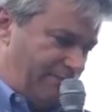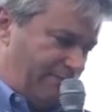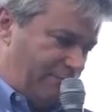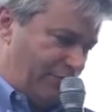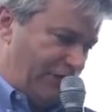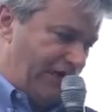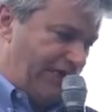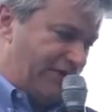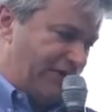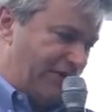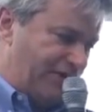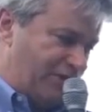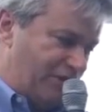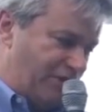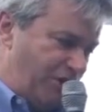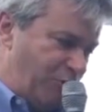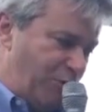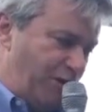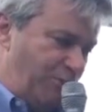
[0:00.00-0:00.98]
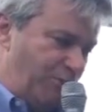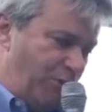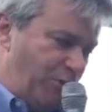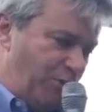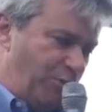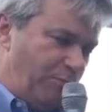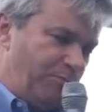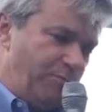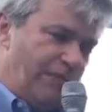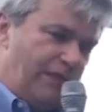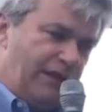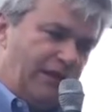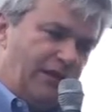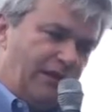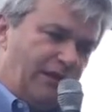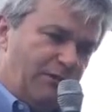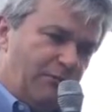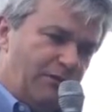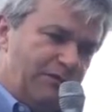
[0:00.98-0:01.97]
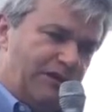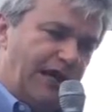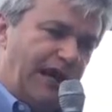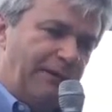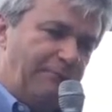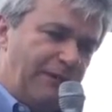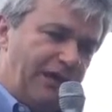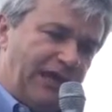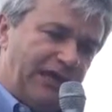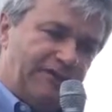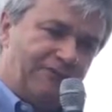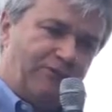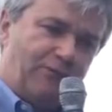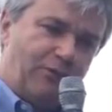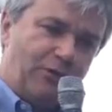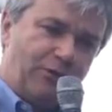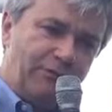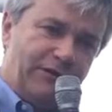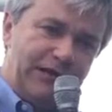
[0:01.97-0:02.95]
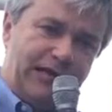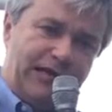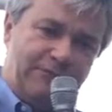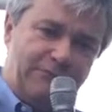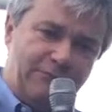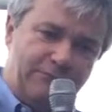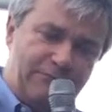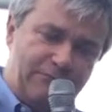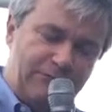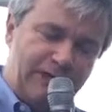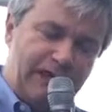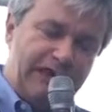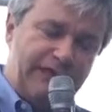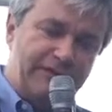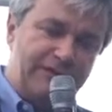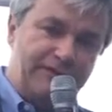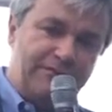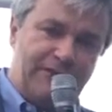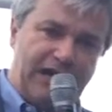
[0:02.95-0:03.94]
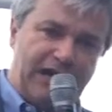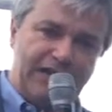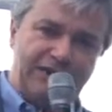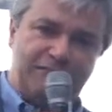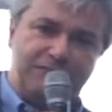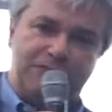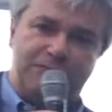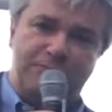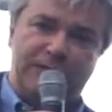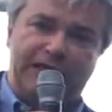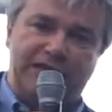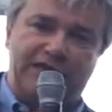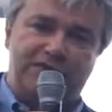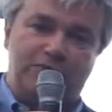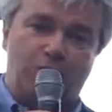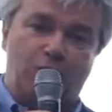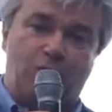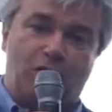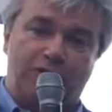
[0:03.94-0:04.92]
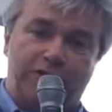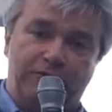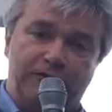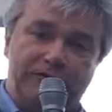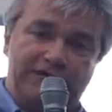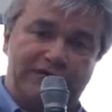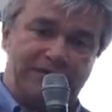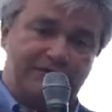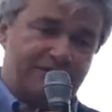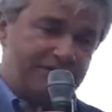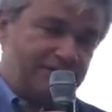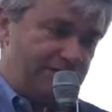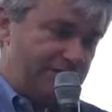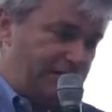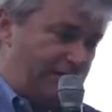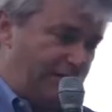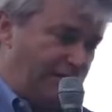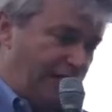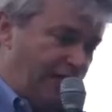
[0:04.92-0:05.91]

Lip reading: predecessor UE Boom was an IPX4 rated device, which meant it's water resistant.